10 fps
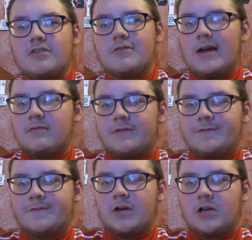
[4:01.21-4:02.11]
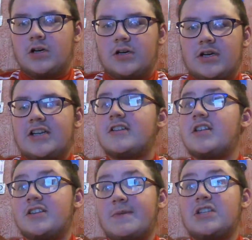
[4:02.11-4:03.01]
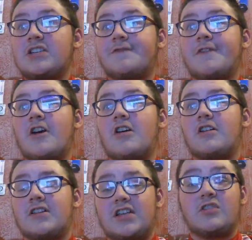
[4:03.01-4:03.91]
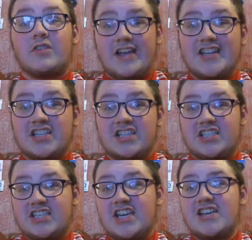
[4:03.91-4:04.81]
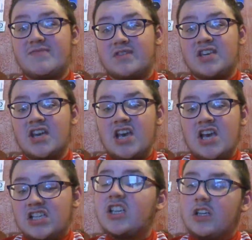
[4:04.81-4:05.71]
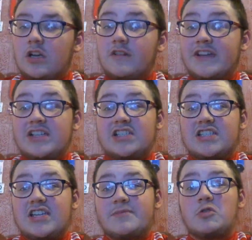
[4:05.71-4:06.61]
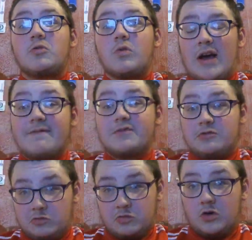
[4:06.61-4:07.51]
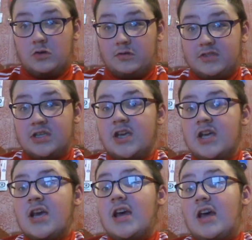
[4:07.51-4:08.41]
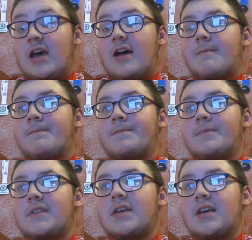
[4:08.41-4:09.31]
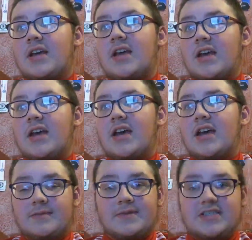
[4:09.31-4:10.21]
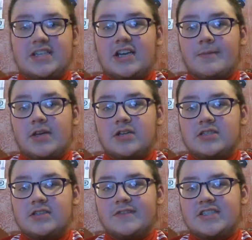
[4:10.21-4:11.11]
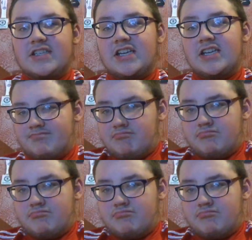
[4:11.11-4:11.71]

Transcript: ground for, especially for English teams. There's a lot of English teams who have struggled at the Mestalla because obviously